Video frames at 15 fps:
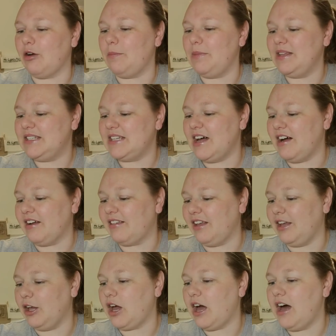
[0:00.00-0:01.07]
are a bit dark, so
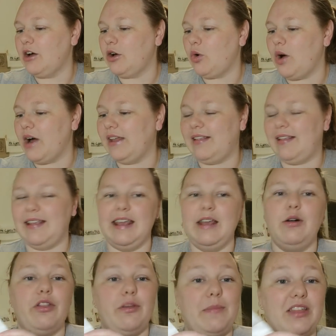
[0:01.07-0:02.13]
you can't quite see
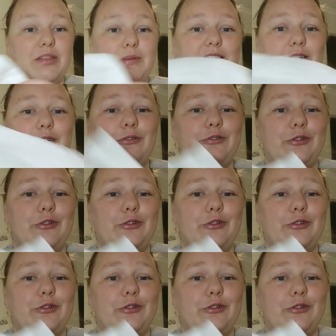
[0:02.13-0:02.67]
all the mathematical